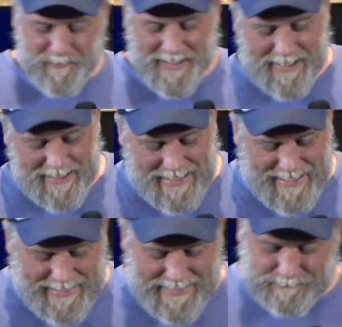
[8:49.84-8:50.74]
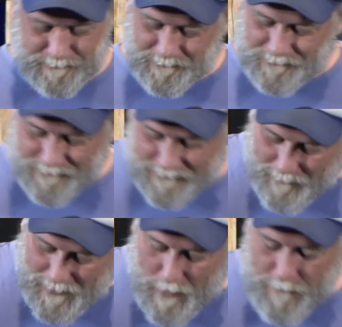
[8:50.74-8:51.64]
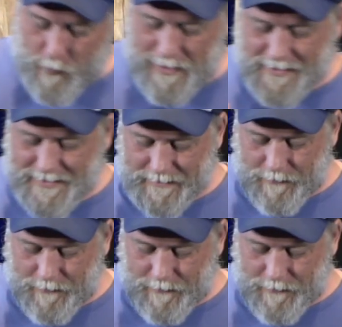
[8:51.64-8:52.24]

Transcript: Uh, and for, listen,